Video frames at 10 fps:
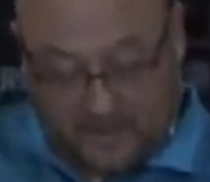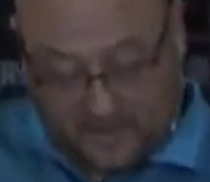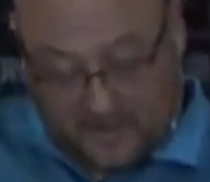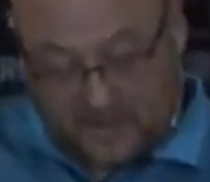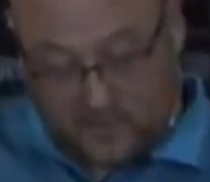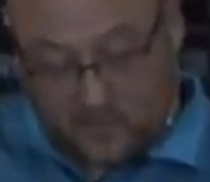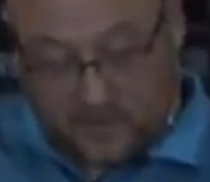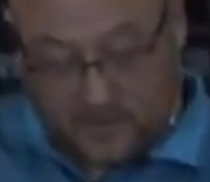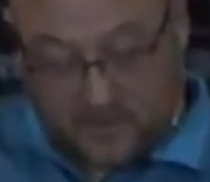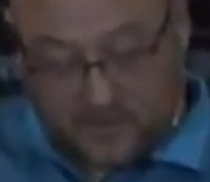Last
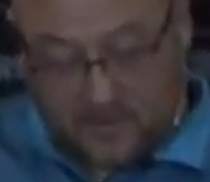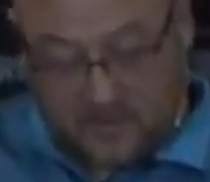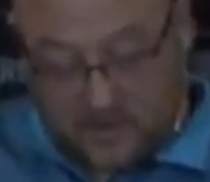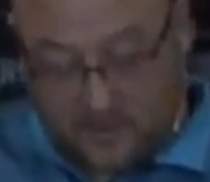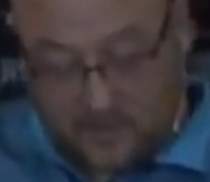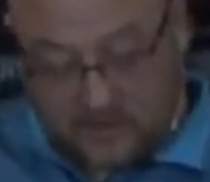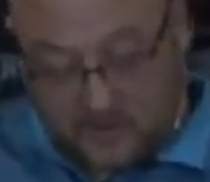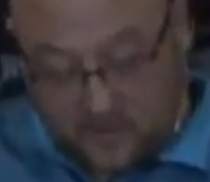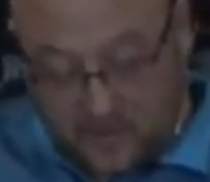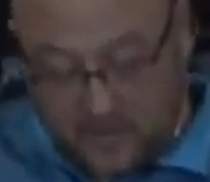one. Notice he
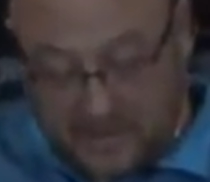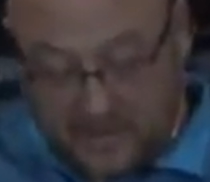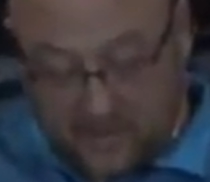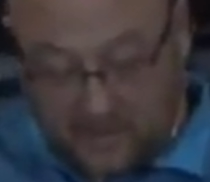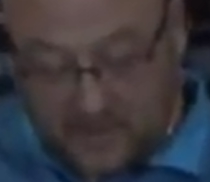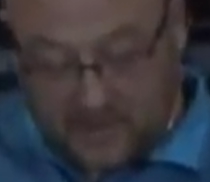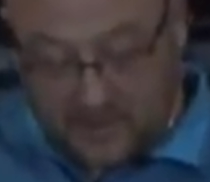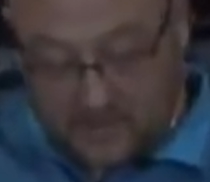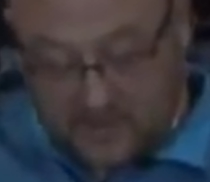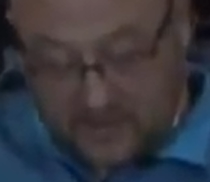wasn't
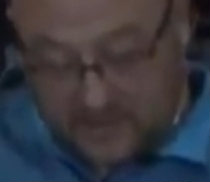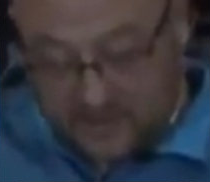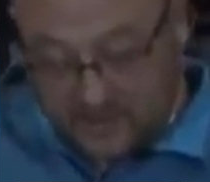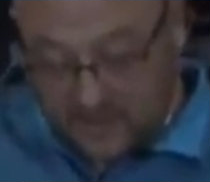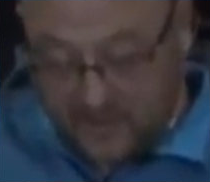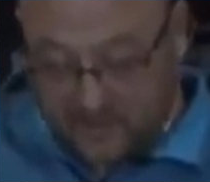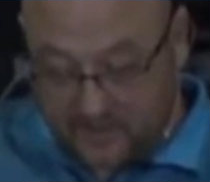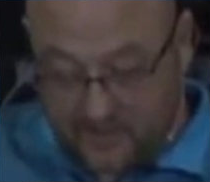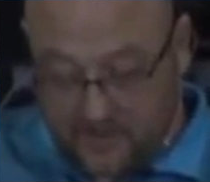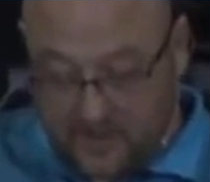outraged at the debtor,
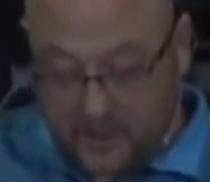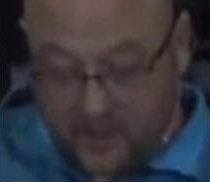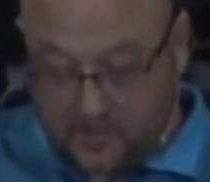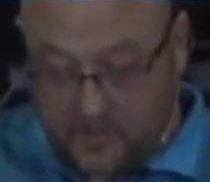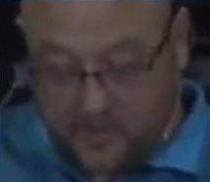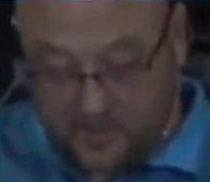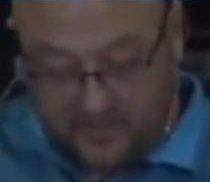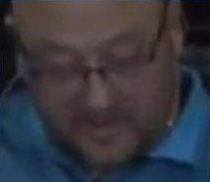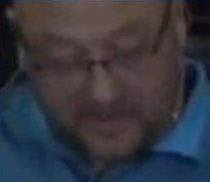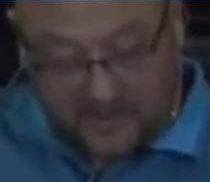but
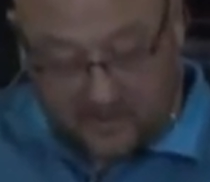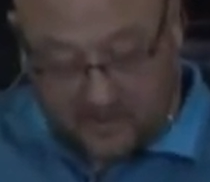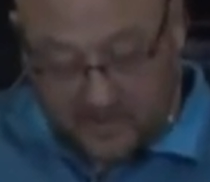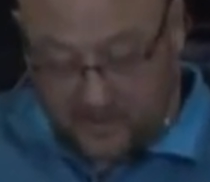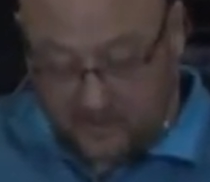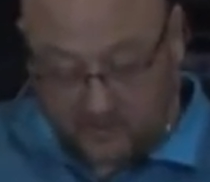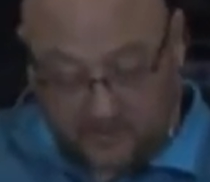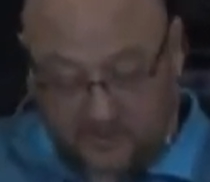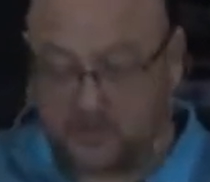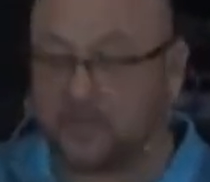provided a miracle
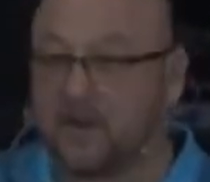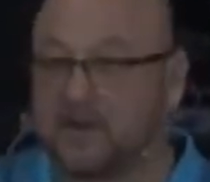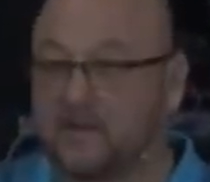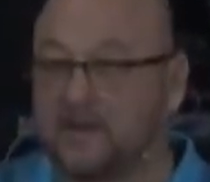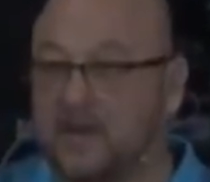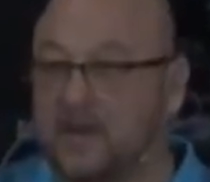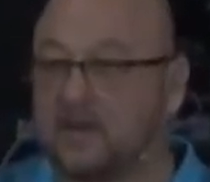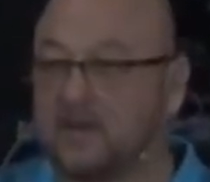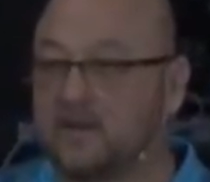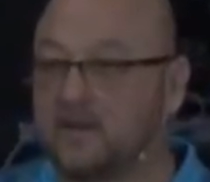to pay the debt.
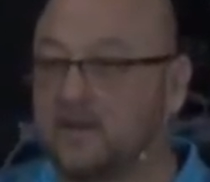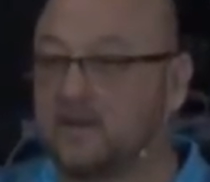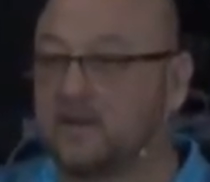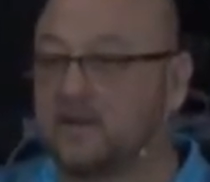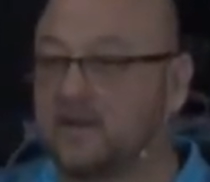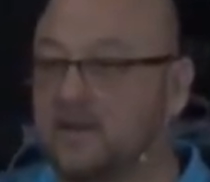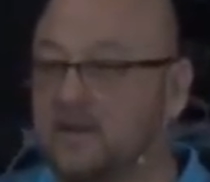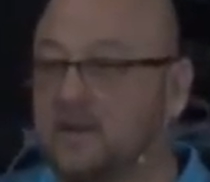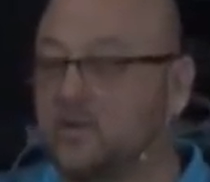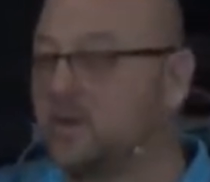
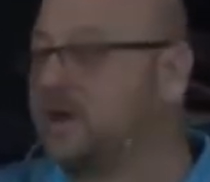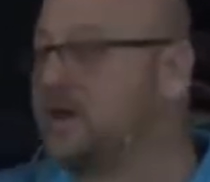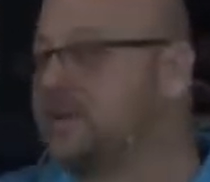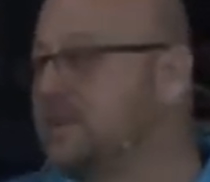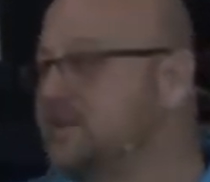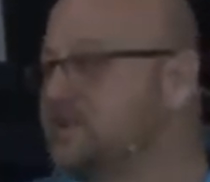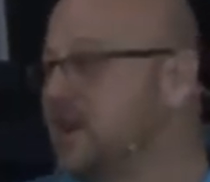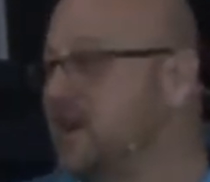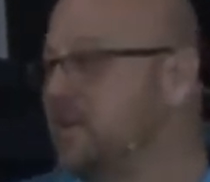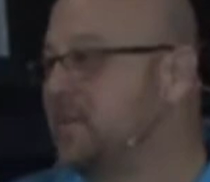We need to be
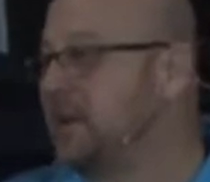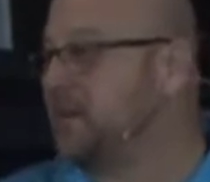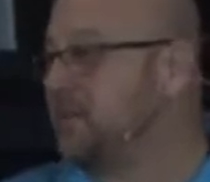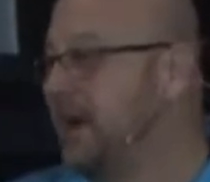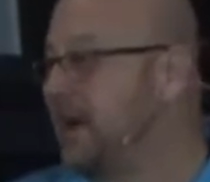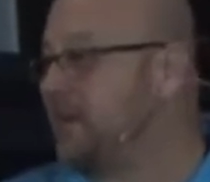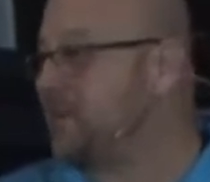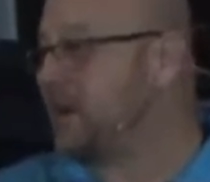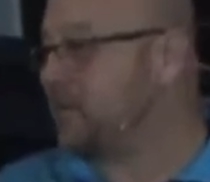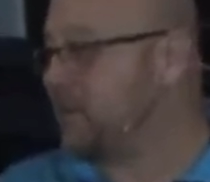stopped being mad
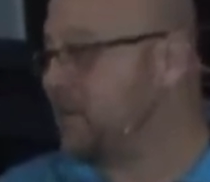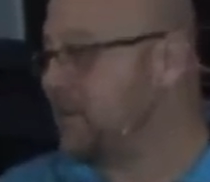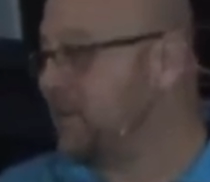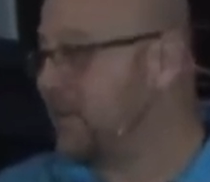at people